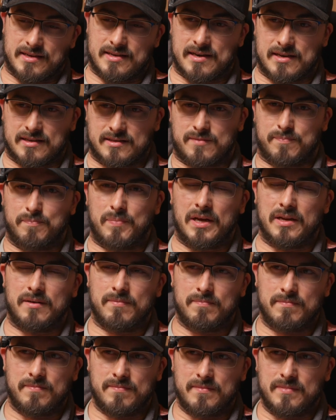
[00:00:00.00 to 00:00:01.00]
does.
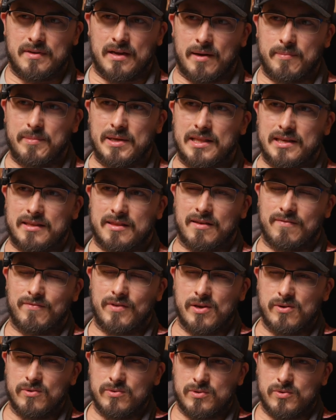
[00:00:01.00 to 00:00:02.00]
But I mean, like, the
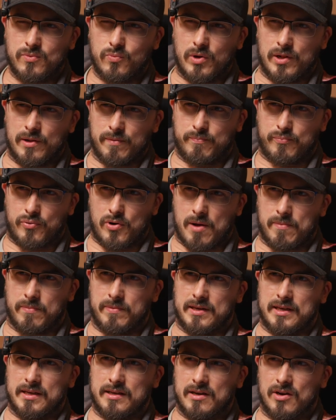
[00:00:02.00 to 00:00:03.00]
views will
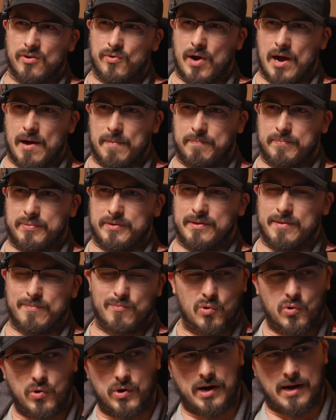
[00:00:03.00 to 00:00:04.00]
probably go up the
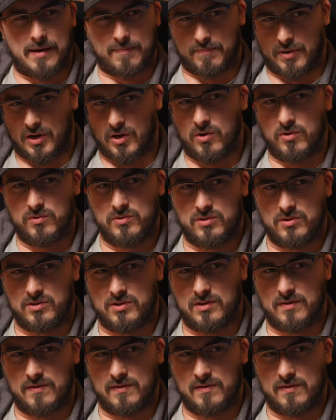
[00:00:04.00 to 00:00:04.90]
more I post,